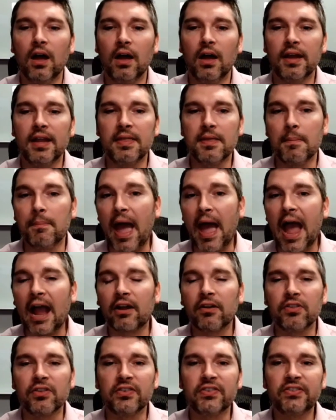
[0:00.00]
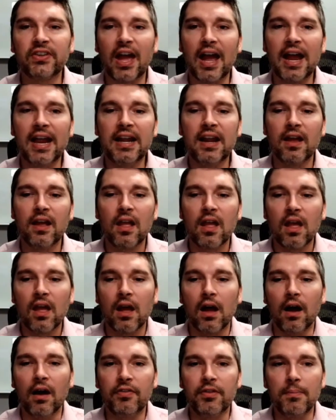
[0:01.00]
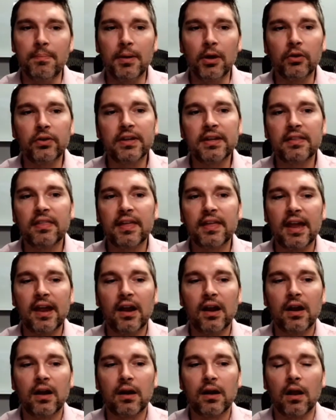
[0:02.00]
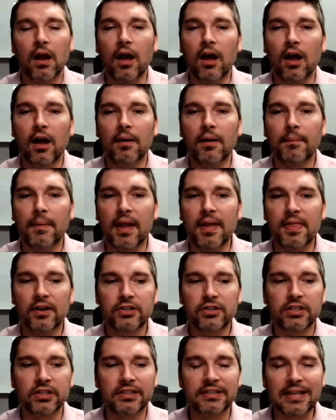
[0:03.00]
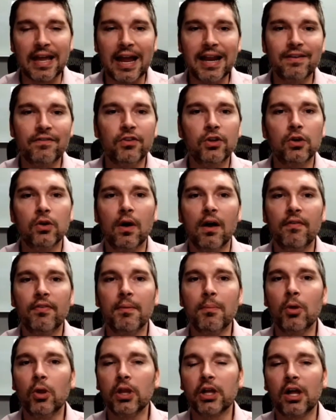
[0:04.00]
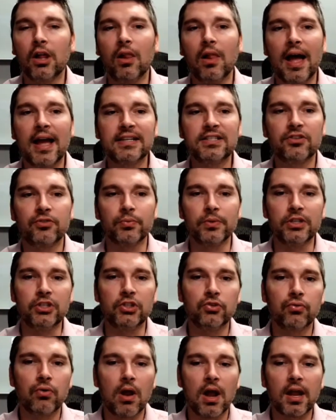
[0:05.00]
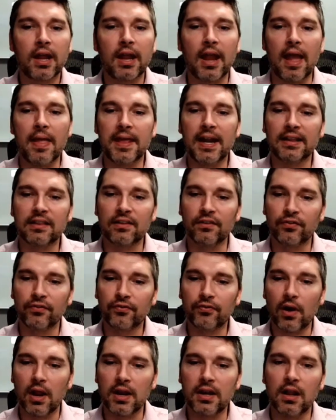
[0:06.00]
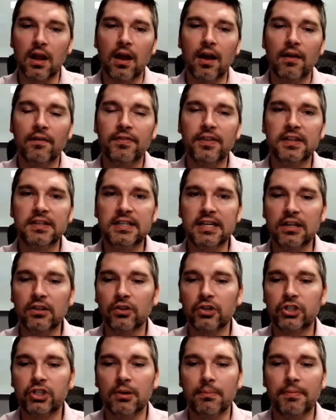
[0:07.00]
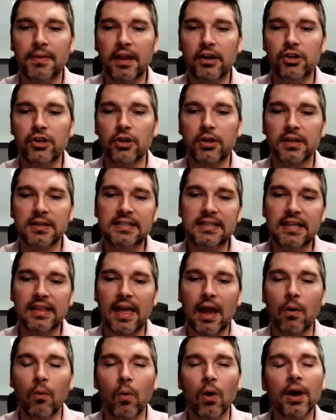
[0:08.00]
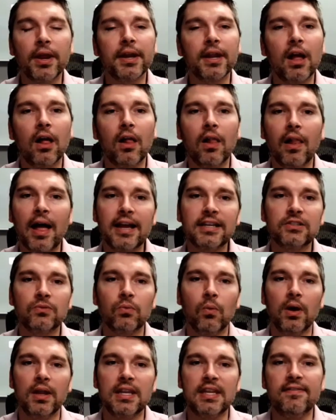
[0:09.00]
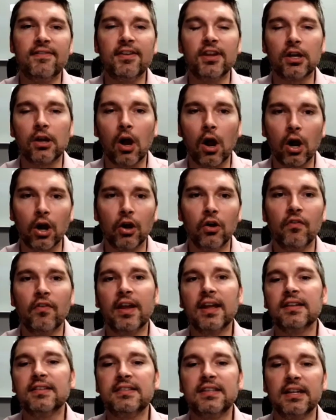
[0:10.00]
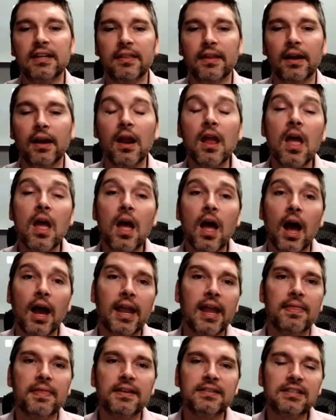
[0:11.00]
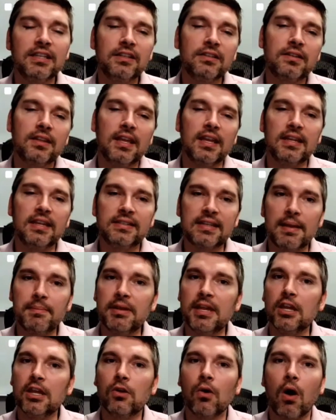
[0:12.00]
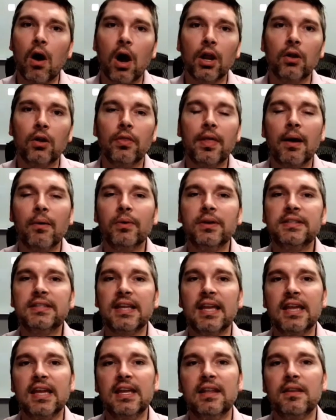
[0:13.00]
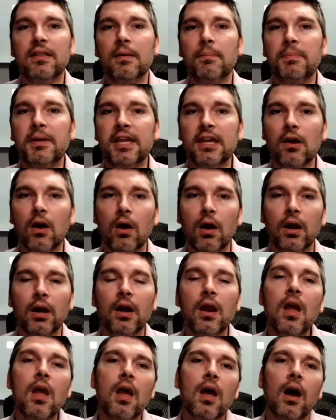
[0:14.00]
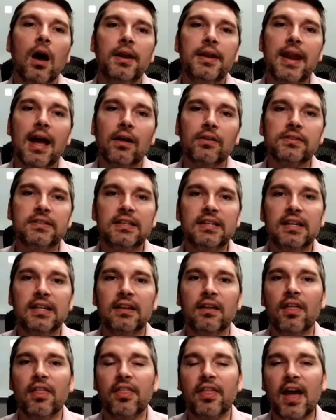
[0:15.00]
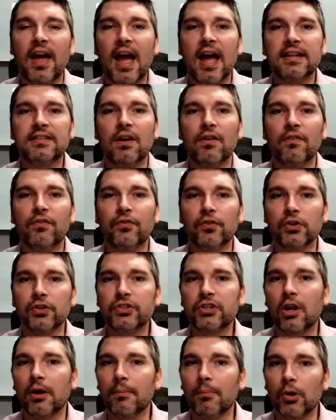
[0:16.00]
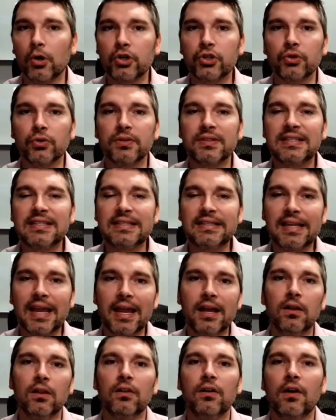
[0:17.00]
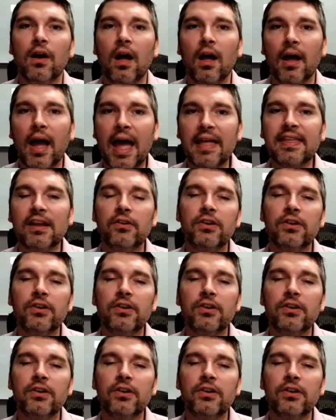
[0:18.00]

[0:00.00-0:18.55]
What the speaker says: in the back or the side of the building there. And there's a side view of the Mullen Class 3 truck. And then at the front of the dealership there, you can see that 1 Class 1 EV cargo van sitting there. Again, this is the same Eco Auto that was in the PR announcing that first commercial sale at their